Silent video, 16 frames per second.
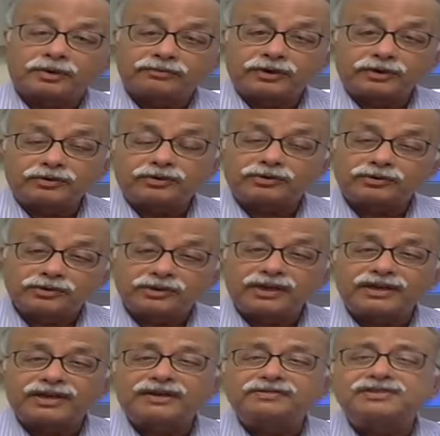But when you go to
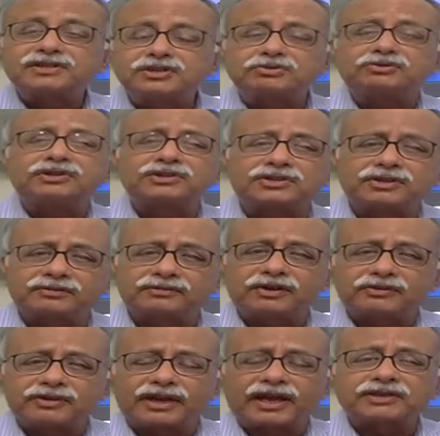real life situation,
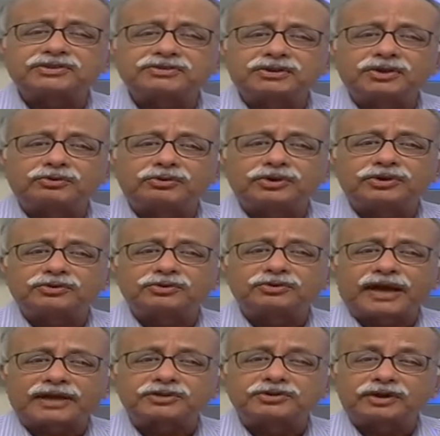when you are actually going
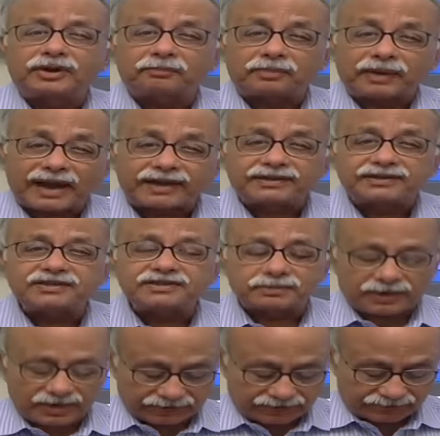to actually
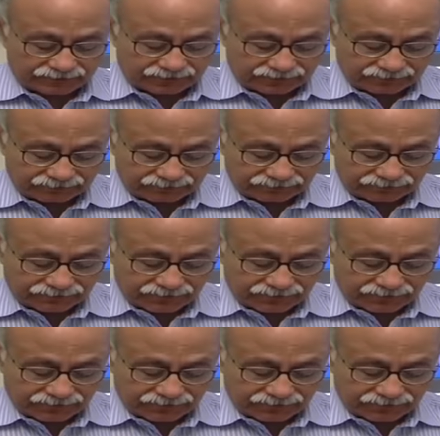practice marketing,